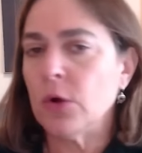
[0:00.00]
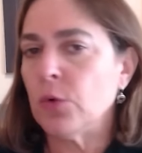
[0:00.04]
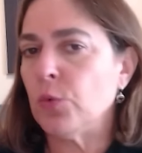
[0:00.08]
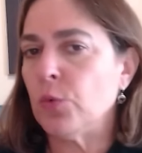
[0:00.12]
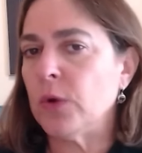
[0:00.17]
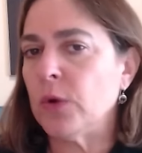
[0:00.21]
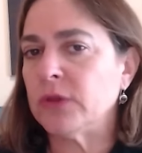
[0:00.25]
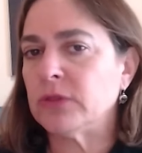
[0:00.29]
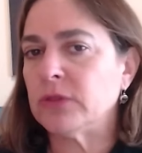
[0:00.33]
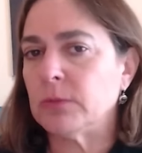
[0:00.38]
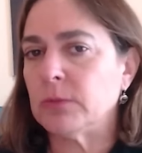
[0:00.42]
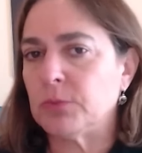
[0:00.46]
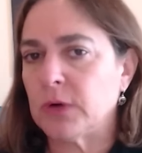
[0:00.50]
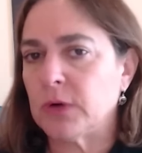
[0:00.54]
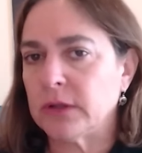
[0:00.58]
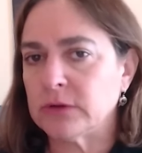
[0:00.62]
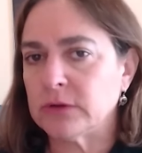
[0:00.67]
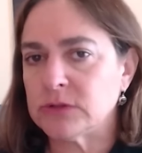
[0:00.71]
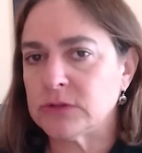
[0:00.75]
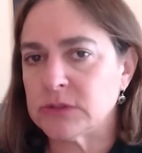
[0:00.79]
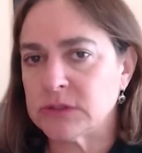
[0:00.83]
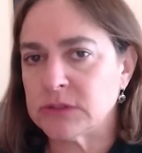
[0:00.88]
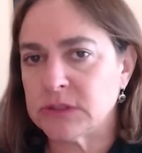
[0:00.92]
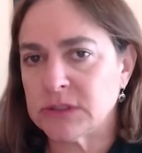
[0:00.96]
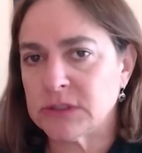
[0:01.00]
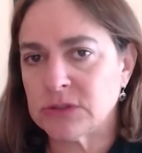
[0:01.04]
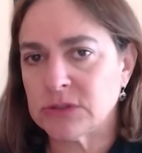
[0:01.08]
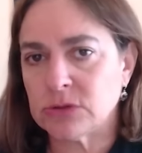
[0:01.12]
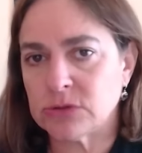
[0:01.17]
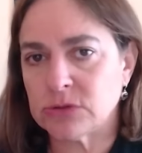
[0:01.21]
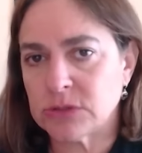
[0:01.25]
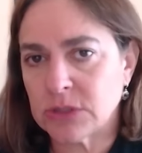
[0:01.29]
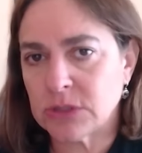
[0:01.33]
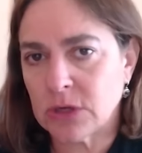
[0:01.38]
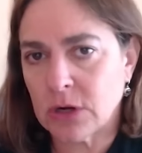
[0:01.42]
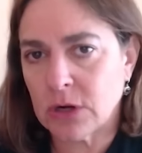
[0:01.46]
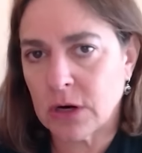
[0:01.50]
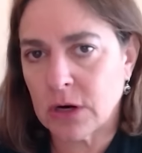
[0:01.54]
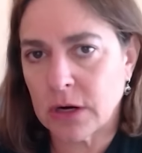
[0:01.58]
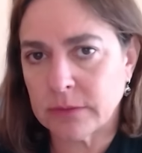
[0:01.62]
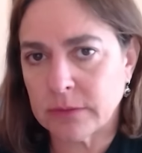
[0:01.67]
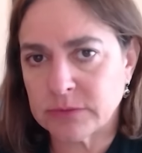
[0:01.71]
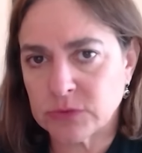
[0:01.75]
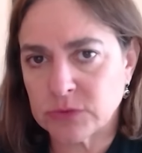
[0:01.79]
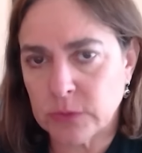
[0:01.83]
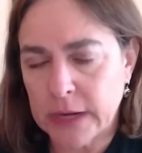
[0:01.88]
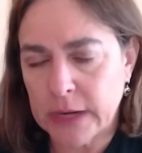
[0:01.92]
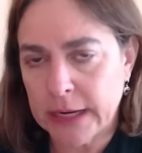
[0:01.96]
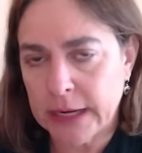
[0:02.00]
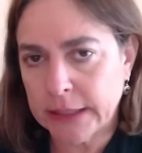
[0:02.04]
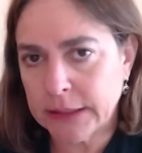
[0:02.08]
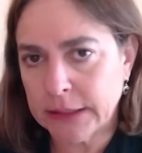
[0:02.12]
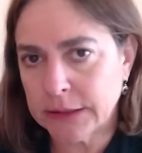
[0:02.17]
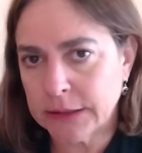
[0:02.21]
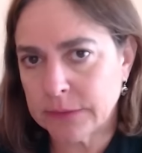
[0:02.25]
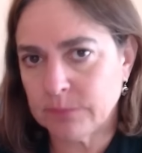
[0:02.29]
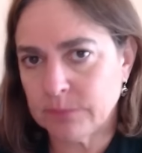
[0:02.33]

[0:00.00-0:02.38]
with the Brothers and Sisters in Arms rack.